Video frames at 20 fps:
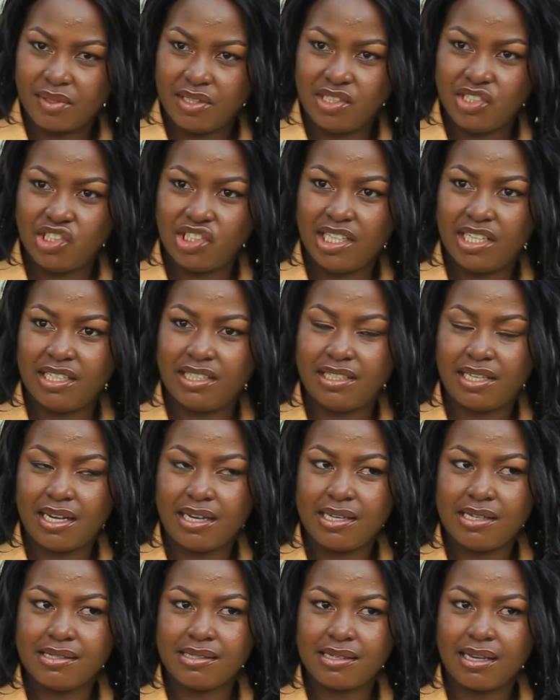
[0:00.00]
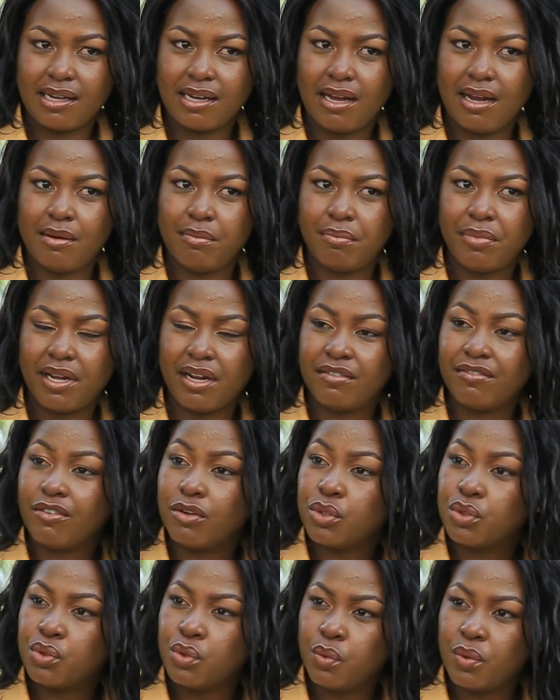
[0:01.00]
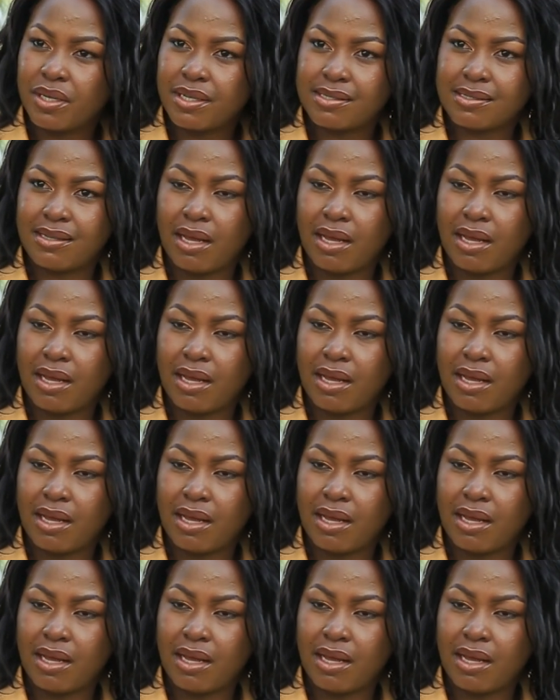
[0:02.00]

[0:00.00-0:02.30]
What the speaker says: Nza Kampala for 2 weeks.